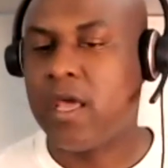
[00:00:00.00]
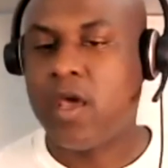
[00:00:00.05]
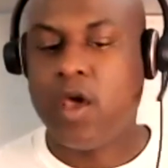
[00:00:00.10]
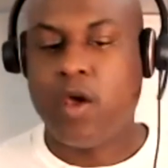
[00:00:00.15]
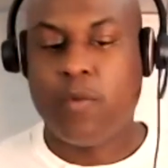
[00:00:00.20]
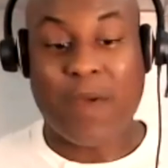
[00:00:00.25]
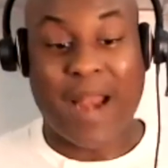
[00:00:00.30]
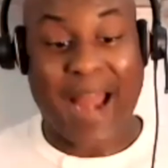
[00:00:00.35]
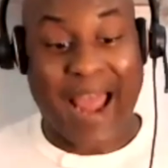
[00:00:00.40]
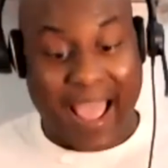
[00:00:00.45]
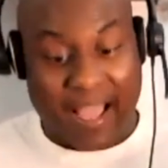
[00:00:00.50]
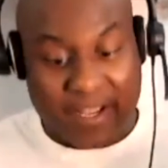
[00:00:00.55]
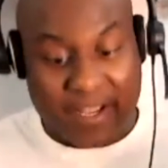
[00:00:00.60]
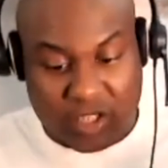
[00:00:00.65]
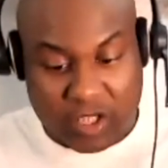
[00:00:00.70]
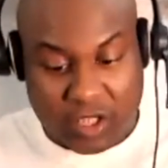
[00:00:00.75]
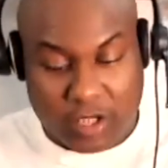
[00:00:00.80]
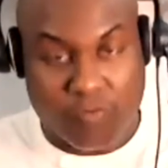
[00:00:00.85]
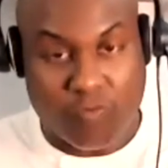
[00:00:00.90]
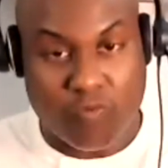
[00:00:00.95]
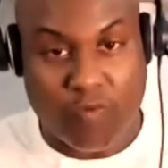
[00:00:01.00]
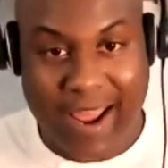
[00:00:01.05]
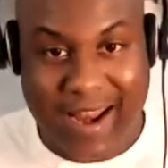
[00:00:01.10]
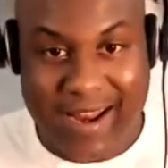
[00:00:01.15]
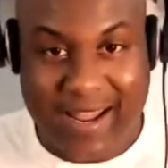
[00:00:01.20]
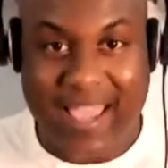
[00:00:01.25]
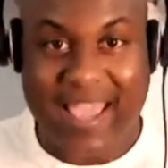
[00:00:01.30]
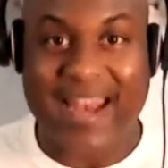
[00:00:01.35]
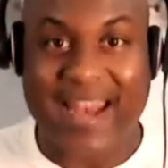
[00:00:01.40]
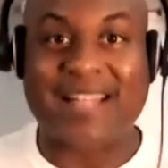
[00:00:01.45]
But I actually read it
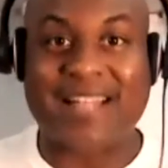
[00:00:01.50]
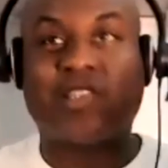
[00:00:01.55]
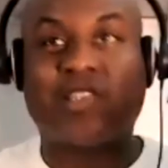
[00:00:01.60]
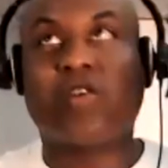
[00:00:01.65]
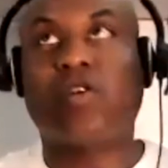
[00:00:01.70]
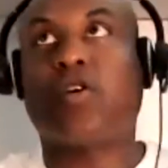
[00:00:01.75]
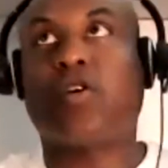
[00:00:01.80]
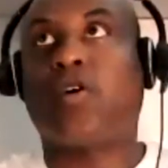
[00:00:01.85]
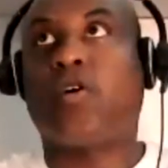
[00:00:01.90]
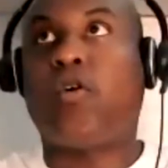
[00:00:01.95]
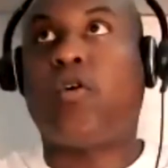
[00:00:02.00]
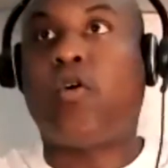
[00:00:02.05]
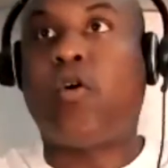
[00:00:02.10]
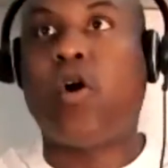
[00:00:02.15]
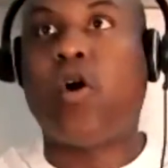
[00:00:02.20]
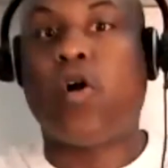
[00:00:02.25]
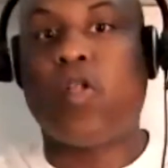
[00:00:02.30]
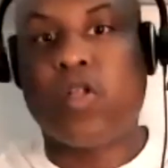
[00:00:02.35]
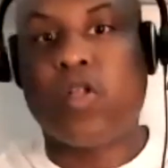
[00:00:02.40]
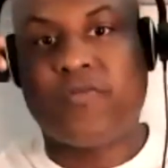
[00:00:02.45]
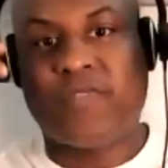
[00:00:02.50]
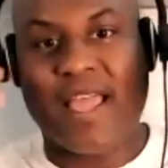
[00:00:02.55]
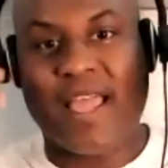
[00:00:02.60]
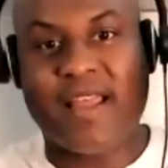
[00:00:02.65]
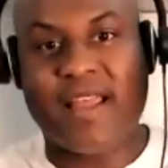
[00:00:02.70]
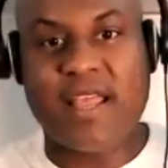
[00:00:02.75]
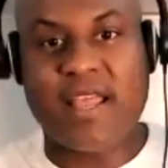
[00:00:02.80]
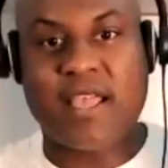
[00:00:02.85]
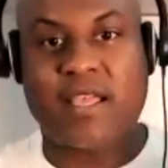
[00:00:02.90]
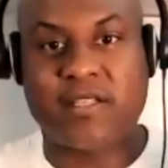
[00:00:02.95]
and I took all of that
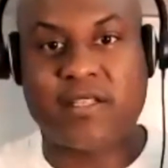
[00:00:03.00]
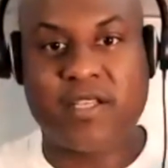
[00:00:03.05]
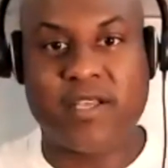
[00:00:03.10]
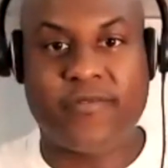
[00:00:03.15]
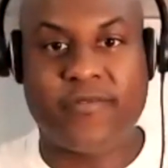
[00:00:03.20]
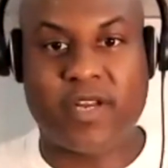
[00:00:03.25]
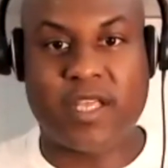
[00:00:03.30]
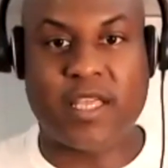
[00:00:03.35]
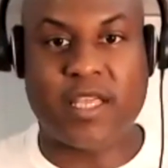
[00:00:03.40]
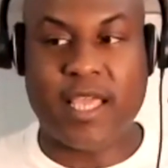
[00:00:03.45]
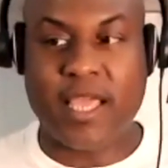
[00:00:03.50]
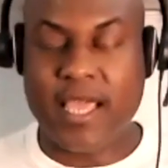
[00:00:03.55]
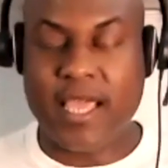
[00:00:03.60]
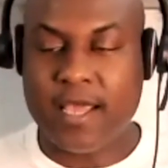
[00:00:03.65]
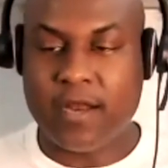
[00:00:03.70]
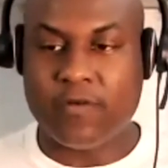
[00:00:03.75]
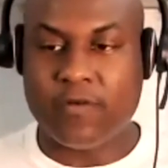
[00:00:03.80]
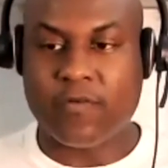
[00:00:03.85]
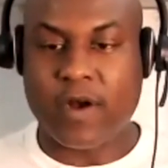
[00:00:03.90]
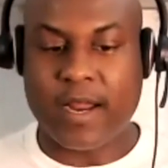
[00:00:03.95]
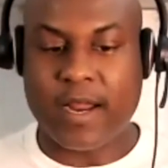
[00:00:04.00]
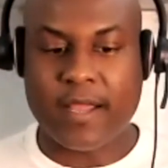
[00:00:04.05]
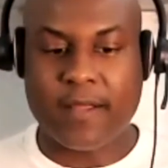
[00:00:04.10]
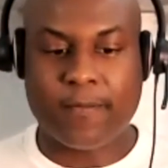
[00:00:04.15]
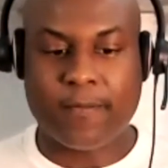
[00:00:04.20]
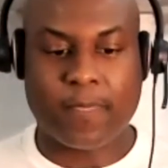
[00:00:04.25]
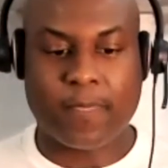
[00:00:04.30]
negativity in, right?